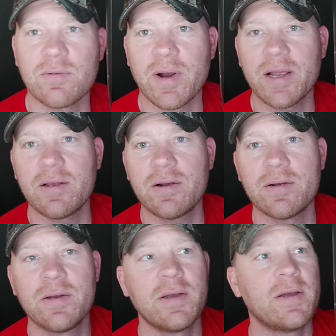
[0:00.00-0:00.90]
regular
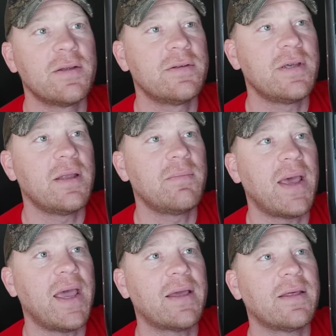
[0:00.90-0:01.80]
10
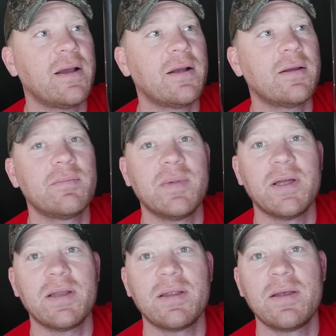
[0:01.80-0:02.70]
mag there,
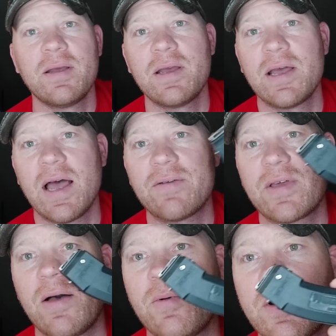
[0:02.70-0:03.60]
but I've
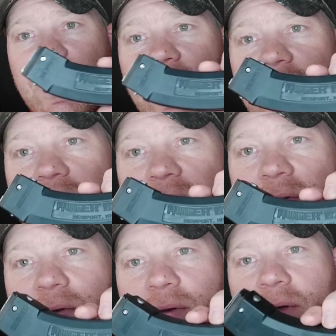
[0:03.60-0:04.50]
got one of these.
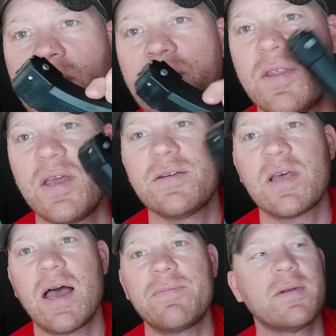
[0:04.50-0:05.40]
These
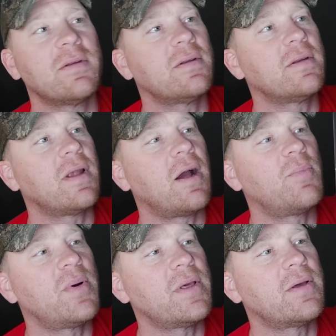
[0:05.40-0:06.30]
are
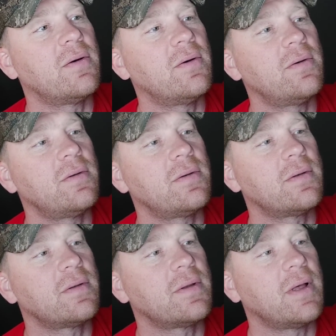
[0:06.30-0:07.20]
pretty cool.
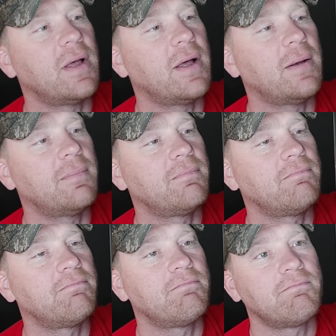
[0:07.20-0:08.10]

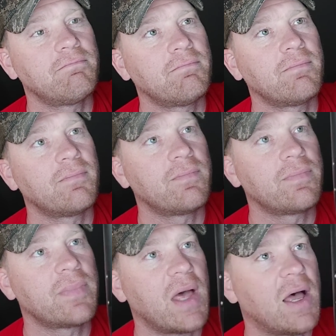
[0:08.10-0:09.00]

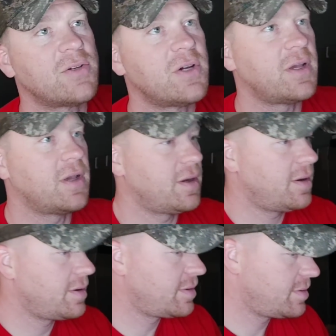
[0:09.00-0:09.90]
I'll show you here.